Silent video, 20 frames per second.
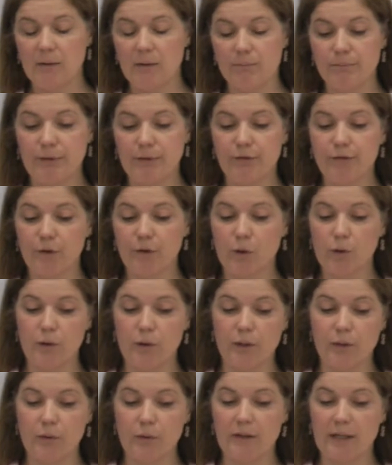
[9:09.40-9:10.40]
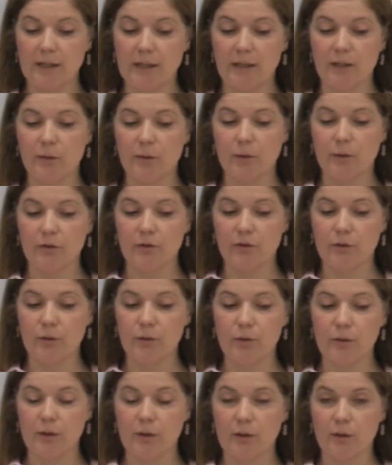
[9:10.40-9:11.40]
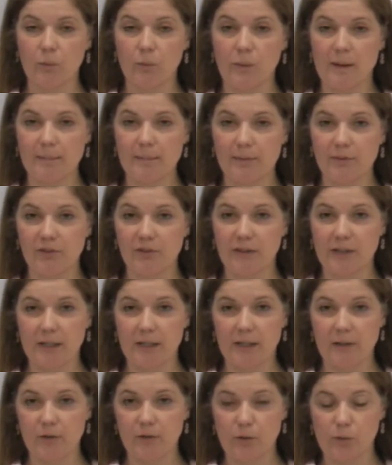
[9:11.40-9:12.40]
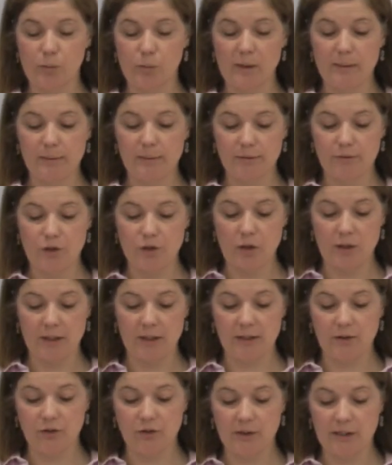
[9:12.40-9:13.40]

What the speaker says: before you then go on to look at Web of Science or Web of Knowledge.